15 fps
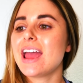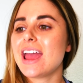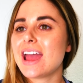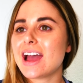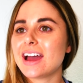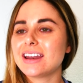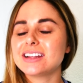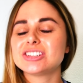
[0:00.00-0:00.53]

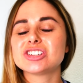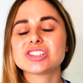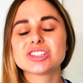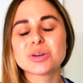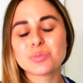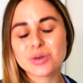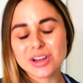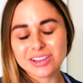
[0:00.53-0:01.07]
and it's just
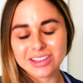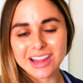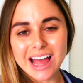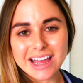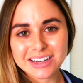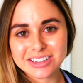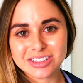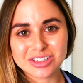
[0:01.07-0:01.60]
to bring
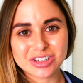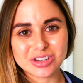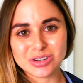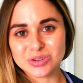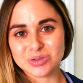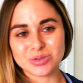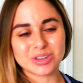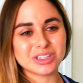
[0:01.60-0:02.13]
light
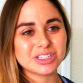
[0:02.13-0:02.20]
to the